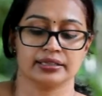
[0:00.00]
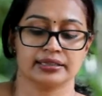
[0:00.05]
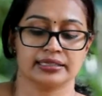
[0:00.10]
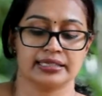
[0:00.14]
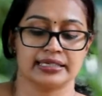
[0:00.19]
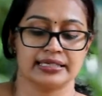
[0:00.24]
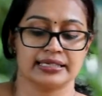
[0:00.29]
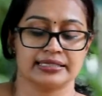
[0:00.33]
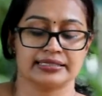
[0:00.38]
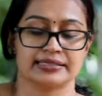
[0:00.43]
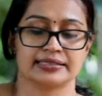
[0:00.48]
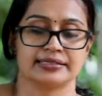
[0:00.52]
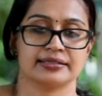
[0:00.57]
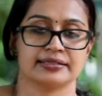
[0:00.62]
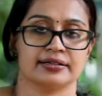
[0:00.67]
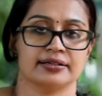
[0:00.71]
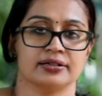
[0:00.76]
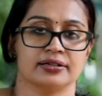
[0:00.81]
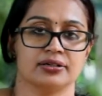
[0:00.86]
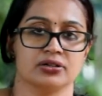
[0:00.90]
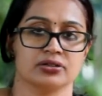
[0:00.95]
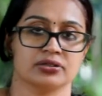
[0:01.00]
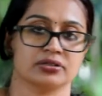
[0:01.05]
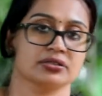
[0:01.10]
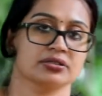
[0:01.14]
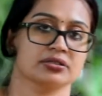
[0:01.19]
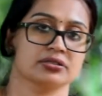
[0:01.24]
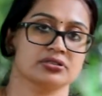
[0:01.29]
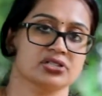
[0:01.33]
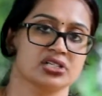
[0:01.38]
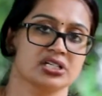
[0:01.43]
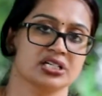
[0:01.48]
these, or
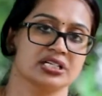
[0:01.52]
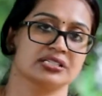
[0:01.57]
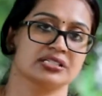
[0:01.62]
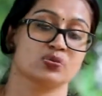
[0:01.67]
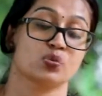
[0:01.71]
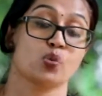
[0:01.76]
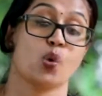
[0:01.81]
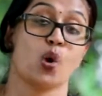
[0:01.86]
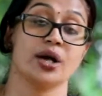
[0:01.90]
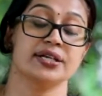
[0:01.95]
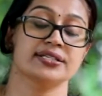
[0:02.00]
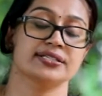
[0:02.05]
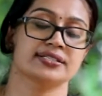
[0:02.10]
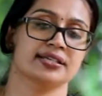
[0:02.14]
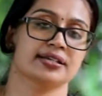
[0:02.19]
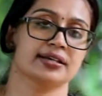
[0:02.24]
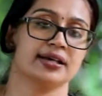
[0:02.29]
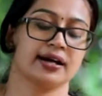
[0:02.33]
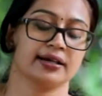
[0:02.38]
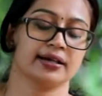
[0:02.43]
she is voicing